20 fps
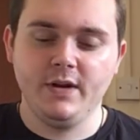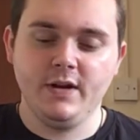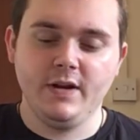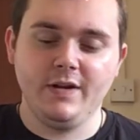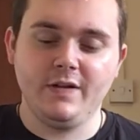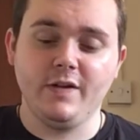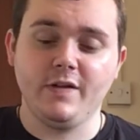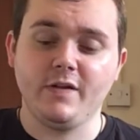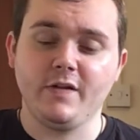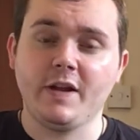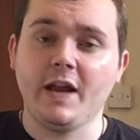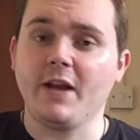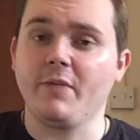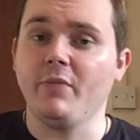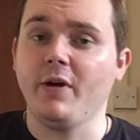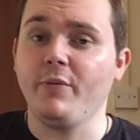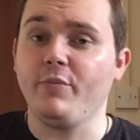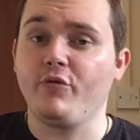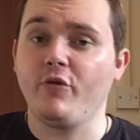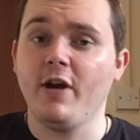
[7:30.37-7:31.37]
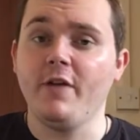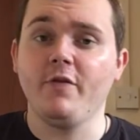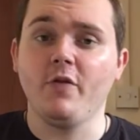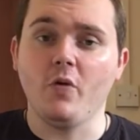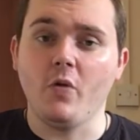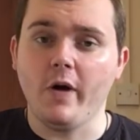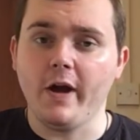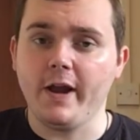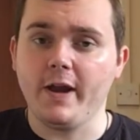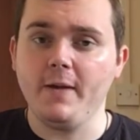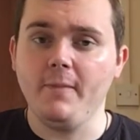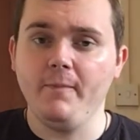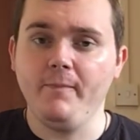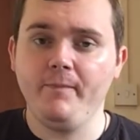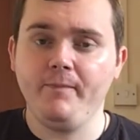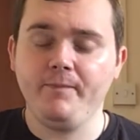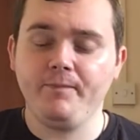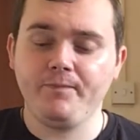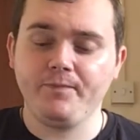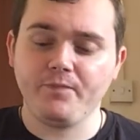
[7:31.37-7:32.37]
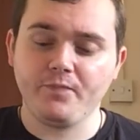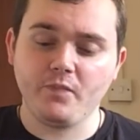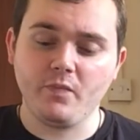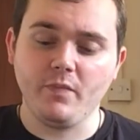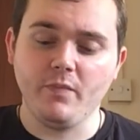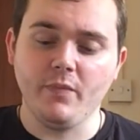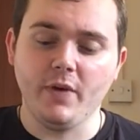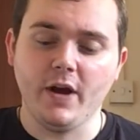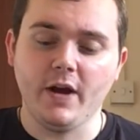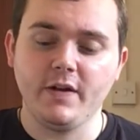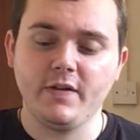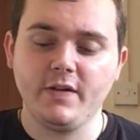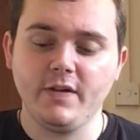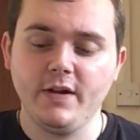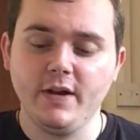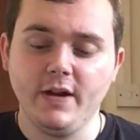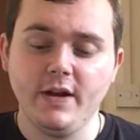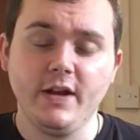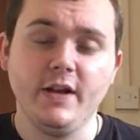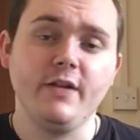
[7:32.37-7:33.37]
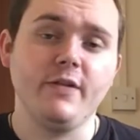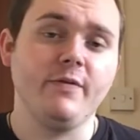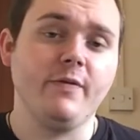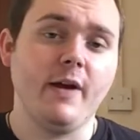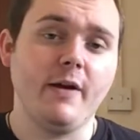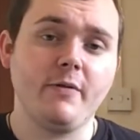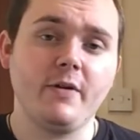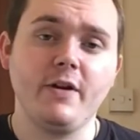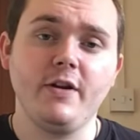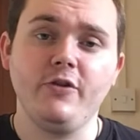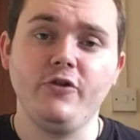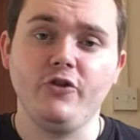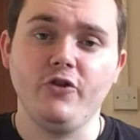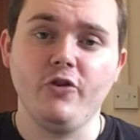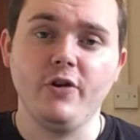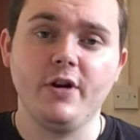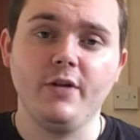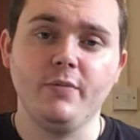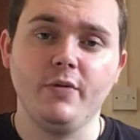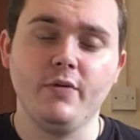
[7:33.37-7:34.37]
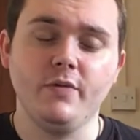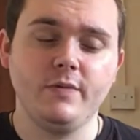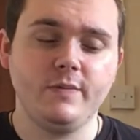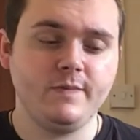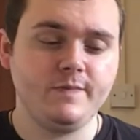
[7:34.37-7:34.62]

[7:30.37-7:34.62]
Doesn't take my breath away, but it's very enjoyable.